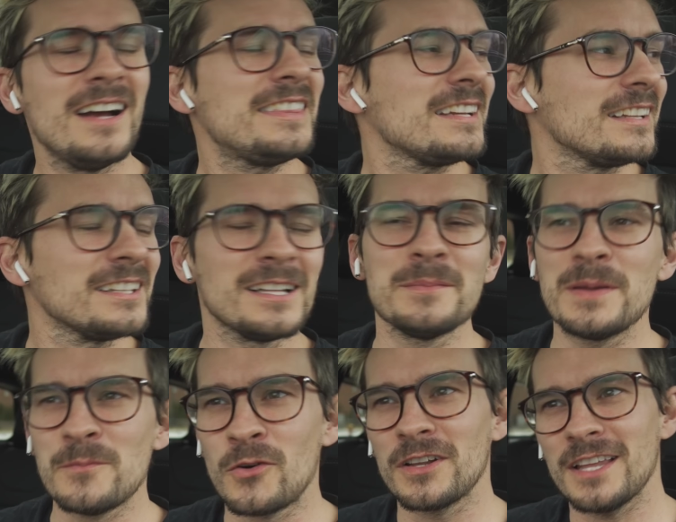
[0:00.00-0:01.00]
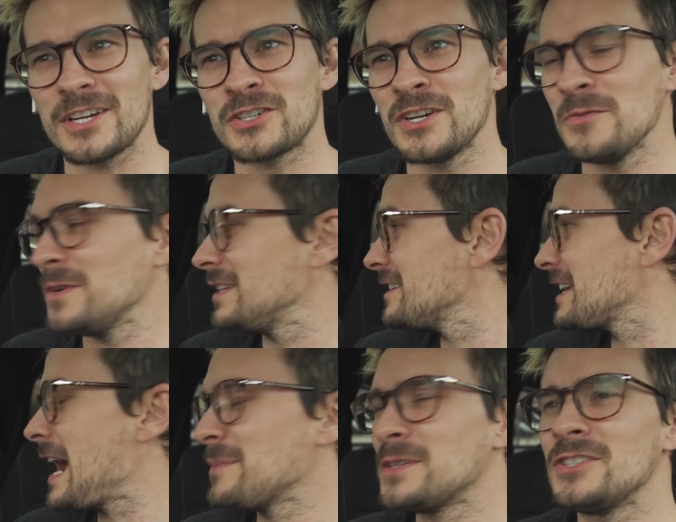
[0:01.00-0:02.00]
I think a little bit more luxury with these
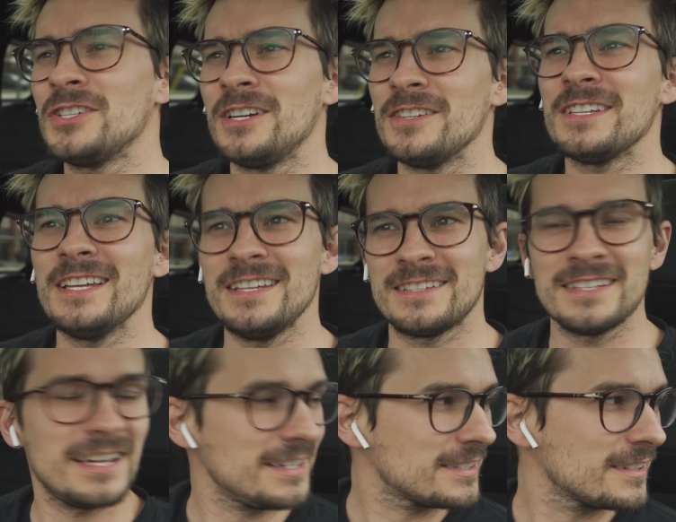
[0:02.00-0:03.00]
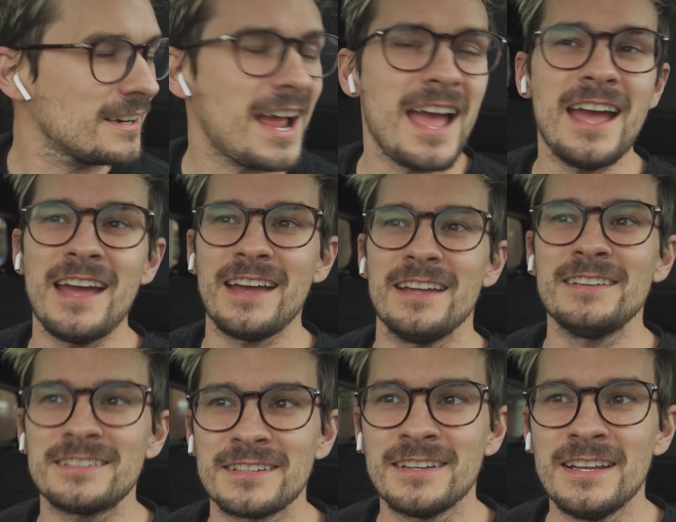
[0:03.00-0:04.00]
captain's chairs is nicer,
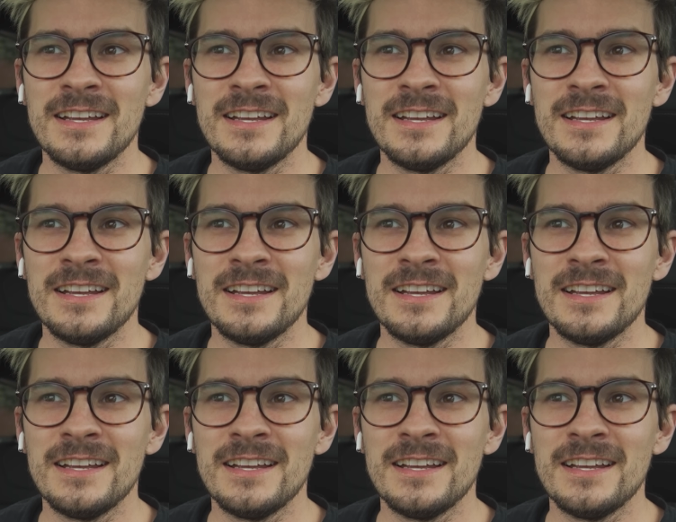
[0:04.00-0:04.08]
and